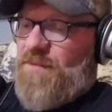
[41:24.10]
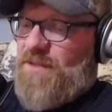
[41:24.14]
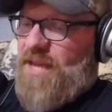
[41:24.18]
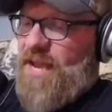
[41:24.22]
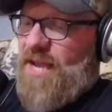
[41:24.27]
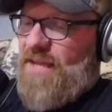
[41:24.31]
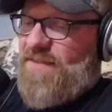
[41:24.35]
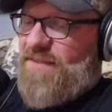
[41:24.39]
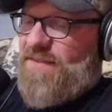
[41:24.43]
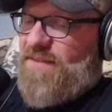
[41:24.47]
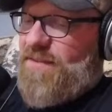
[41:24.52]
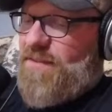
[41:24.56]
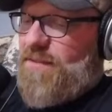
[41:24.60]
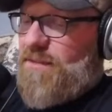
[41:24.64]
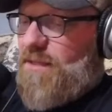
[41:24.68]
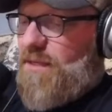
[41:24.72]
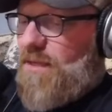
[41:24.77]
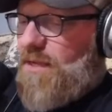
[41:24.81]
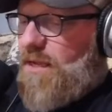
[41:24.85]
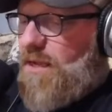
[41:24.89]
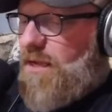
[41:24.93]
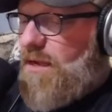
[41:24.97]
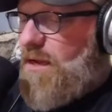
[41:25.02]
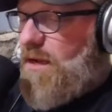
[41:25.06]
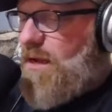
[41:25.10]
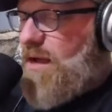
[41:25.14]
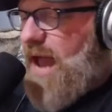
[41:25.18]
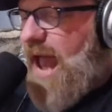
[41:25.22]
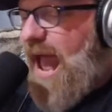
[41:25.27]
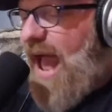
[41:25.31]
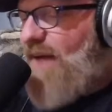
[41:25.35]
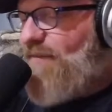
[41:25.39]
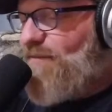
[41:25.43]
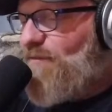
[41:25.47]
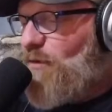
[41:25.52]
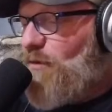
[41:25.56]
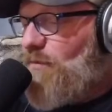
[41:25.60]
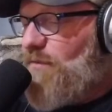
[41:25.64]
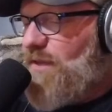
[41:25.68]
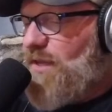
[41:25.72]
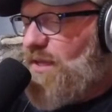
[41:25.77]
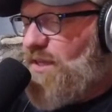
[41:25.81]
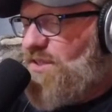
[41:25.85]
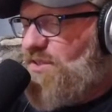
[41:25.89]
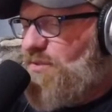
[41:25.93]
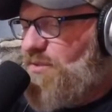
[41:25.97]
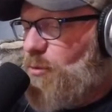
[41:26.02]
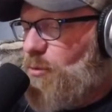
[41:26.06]
Yes. After
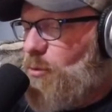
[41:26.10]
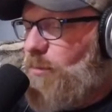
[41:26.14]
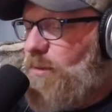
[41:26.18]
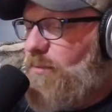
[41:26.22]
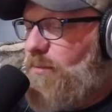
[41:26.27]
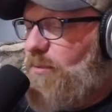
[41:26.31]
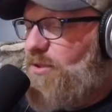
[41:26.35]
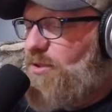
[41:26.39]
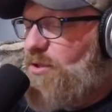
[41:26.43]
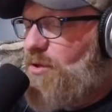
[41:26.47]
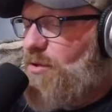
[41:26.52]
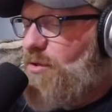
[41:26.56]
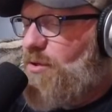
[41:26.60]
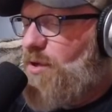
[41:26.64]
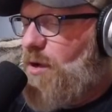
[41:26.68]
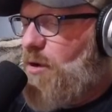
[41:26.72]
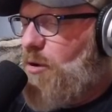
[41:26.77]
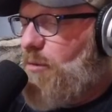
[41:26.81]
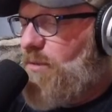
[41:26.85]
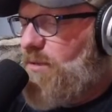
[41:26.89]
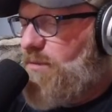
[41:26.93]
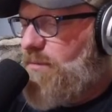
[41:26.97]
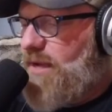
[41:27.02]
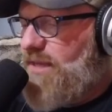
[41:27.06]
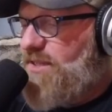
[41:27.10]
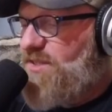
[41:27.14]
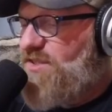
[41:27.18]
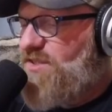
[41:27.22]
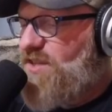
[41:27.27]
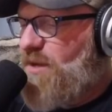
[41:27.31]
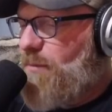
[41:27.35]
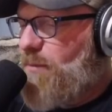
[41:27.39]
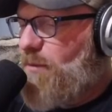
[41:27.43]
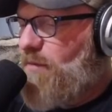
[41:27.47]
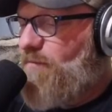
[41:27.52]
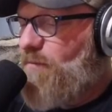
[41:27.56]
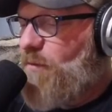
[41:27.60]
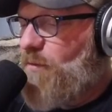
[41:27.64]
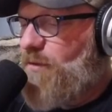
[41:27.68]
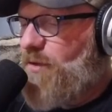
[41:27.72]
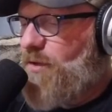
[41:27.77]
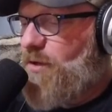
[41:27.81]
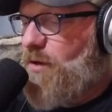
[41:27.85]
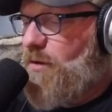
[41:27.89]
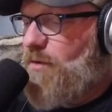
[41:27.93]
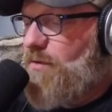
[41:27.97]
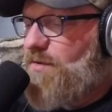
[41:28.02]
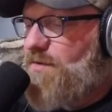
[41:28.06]
this, Ruby returned home and made supper for the
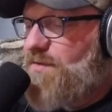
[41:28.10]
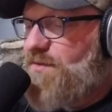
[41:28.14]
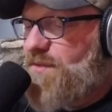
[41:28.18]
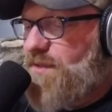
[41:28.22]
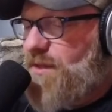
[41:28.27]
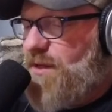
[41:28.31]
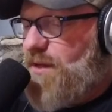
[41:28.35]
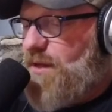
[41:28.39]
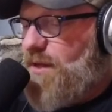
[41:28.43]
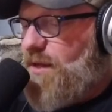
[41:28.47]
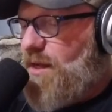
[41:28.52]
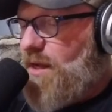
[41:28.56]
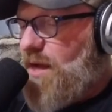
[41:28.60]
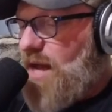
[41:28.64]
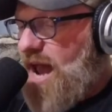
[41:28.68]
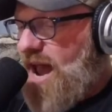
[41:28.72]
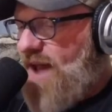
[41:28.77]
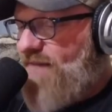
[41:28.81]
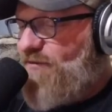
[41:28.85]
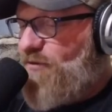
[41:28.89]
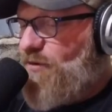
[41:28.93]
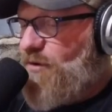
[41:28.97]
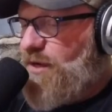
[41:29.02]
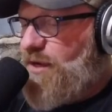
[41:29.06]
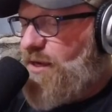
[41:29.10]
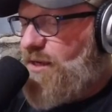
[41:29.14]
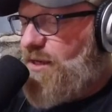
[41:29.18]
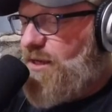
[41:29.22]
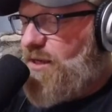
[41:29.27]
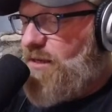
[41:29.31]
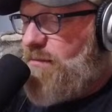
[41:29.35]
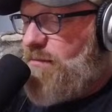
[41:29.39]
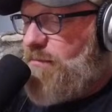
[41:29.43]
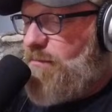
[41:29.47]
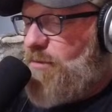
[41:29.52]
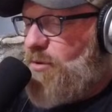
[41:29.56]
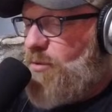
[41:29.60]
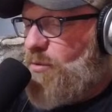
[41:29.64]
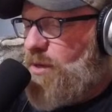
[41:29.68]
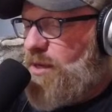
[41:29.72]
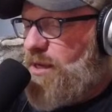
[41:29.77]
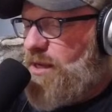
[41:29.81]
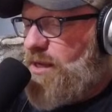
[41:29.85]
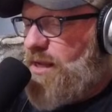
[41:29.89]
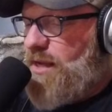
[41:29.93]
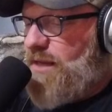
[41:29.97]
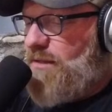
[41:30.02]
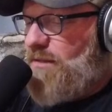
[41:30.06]
girls. After eating,
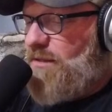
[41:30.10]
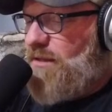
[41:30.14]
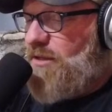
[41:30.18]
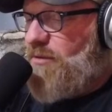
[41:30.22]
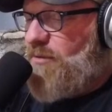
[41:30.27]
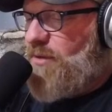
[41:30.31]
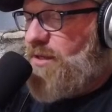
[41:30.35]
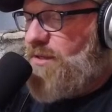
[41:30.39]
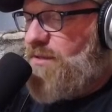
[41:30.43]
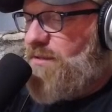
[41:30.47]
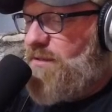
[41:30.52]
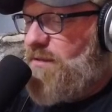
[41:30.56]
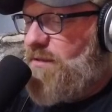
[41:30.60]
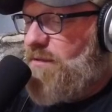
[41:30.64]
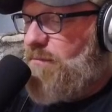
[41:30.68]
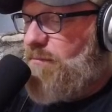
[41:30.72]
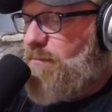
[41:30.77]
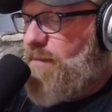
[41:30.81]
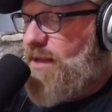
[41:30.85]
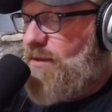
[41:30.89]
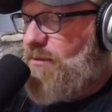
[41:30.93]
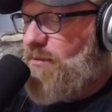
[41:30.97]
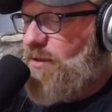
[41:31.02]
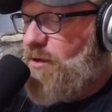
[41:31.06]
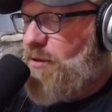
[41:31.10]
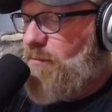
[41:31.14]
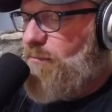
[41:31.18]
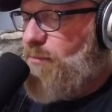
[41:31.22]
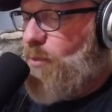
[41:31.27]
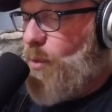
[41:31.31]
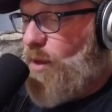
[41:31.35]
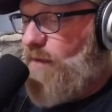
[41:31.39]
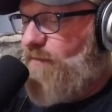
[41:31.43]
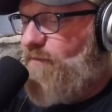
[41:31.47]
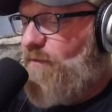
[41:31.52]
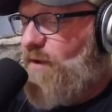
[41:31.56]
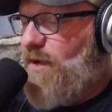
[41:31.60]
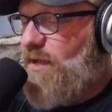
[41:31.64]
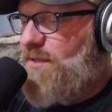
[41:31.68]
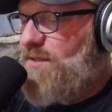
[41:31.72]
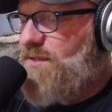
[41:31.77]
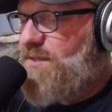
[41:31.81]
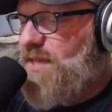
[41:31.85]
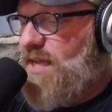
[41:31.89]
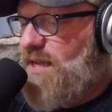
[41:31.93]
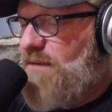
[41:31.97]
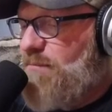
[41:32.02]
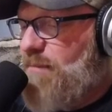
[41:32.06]
Marie and Clarita met their boyfriends
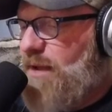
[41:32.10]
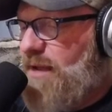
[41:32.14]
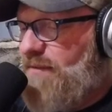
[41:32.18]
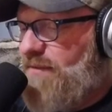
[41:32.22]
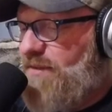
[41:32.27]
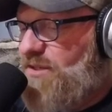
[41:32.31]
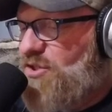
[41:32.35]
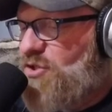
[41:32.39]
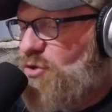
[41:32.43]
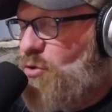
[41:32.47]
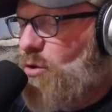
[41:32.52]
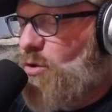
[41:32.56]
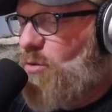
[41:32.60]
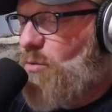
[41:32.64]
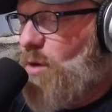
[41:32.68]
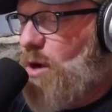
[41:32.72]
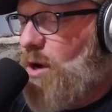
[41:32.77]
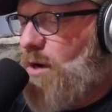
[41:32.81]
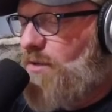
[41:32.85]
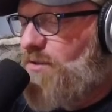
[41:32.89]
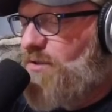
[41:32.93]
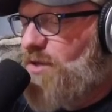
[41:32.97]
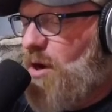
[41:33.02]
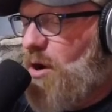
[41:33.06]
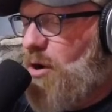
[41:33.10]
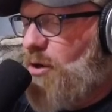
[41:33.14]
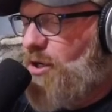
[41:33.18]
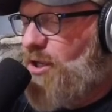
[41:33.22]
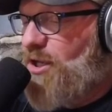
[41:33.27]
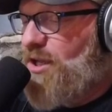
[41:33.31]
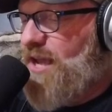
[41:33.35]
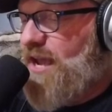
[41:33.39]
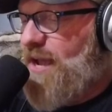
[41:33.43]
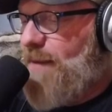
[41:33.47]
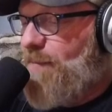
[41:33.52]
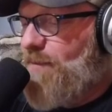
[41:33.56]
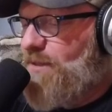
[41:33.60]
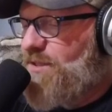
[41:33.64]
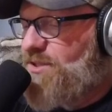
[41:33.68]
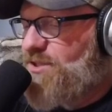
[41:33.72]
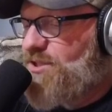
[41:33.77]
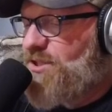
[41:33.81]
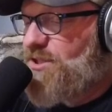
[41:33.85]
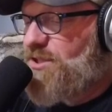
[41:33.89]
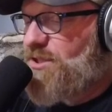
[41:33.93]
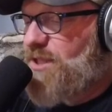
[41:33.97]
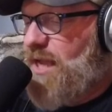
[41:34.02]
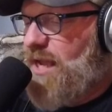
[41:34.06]
and made the short walk to Harding campus
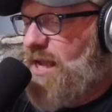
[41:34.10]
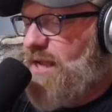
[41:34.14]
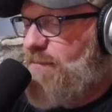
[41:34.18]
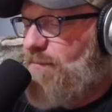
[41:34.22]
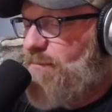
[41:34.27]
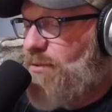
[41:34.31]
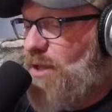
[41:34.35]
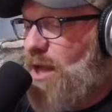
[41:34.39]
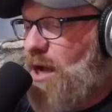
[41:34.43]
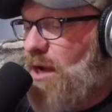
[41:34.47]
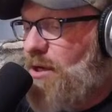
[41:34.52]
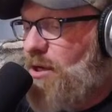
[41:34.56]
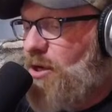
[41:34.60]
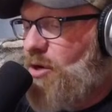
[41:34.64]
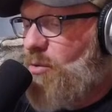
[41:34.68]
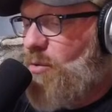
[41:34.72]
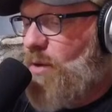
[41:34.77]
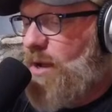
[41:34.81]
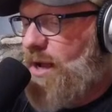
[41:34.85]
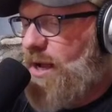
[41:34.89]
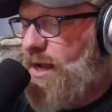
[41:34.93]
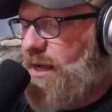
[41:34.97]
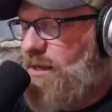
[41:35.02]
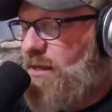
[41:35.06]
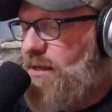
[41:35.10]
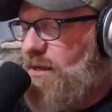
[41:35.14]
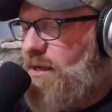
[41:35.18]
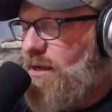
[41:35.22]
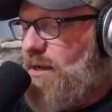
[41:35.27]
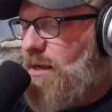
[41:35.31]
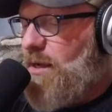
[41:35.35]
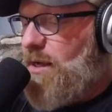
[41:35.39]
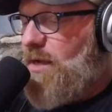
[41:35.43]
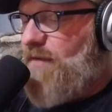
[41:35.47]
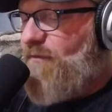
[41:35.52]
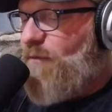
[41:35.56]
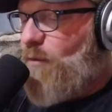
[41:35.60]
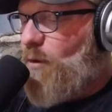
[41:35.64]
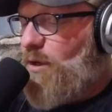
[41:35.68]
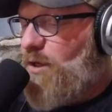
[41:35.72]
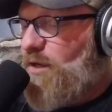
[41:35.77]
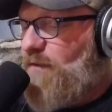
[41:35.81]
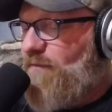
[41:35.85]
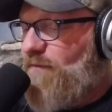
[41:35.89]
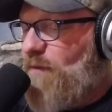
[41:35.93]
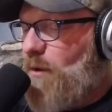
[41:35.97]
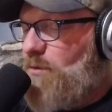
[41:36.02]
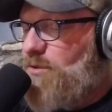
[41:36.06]
just a block away for a
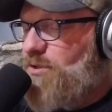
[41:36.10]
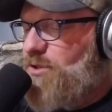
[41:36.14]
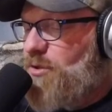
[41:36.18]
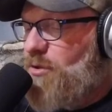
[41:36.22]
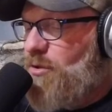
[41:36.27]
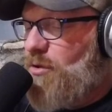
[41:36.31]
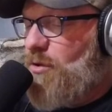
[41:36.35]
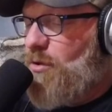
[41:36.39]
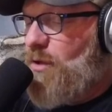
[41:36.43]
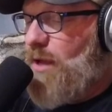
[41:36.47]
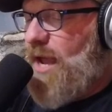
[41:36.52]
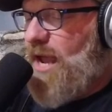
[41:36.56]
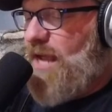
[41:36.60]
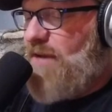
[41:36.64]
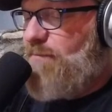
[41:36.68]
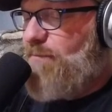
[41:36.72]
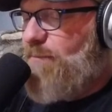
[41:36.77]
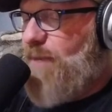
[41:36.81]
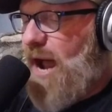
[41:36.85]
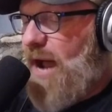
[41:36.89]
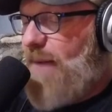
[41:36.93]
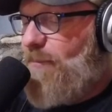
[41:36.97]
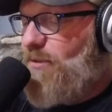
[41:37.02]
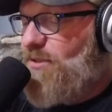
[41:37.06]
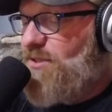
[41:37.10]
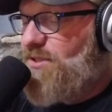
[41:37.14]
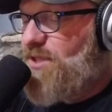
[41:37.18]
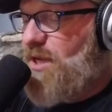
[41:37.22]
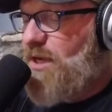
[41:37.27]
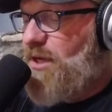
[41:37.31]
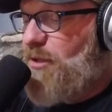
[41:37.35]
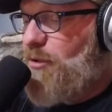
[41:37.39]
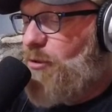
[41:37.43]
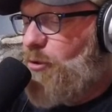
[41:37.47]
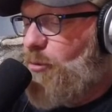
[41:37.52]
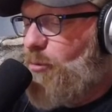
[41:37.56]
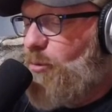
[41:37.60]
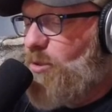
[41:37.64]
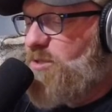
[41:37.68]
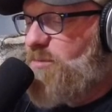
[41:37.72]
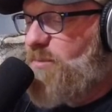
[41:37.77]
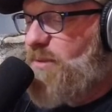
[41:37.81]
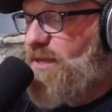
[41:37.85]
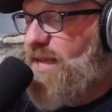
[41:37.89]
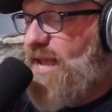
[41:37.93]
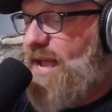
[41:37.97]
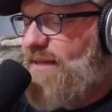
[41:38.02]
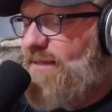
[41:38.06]
devotional and Bible study group, which
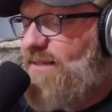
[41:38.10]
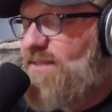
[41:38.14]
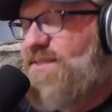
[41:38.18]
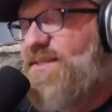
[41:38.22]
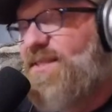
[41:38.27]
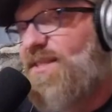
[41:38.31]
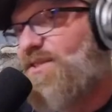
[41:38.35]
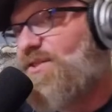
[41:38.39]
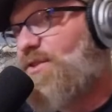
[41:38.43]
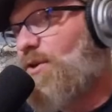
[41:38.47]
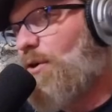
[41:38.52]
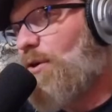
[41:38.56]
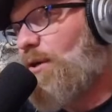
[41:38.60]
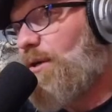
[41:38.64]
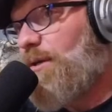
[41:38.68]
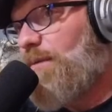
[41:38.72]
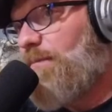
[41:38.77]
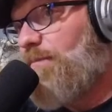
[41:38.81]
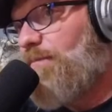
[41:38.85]
began at 6:30.